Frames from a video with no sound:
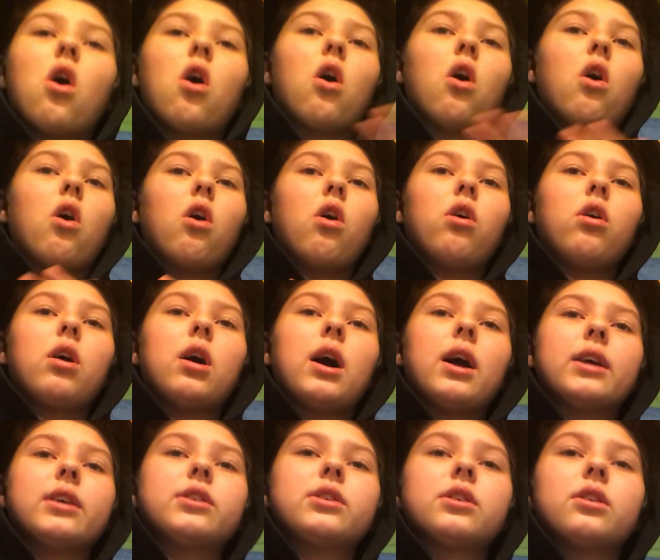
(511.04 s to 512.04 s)
All
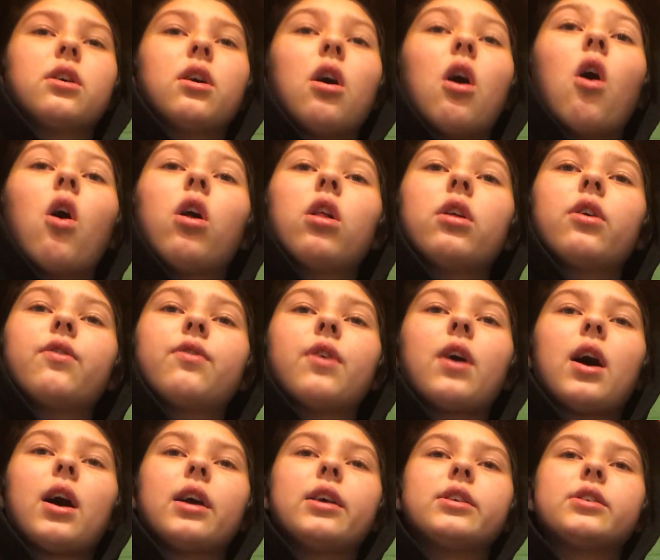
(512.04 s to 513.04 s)
of
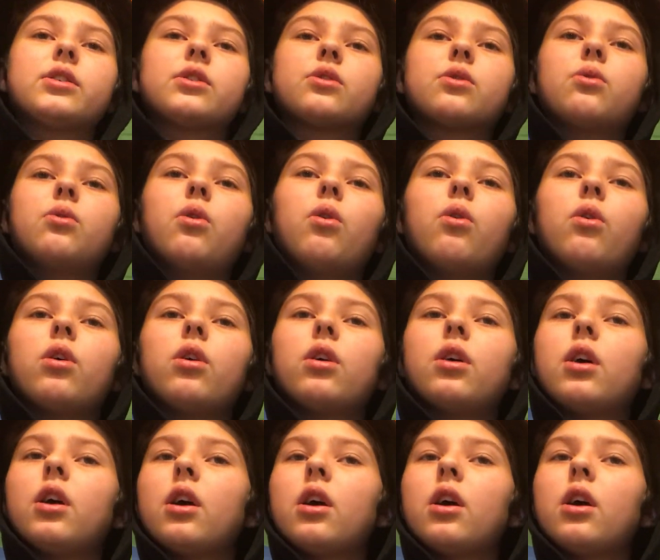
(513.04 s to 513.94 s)
high school